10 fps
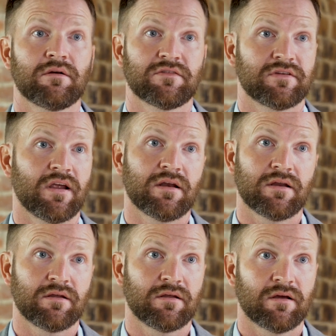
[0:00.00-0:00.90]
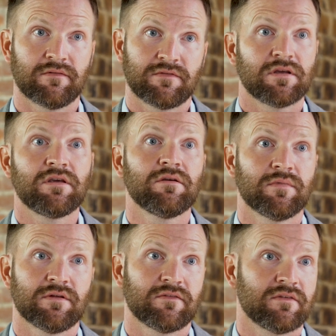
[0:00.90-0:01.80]
understanding of the
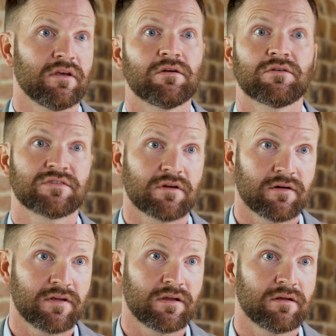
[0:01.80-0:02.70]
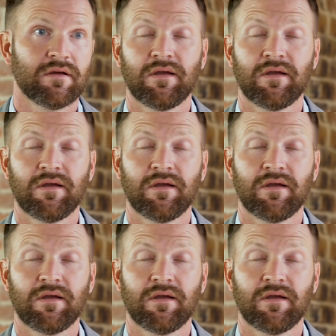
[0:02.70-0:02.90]
humans that you're serving.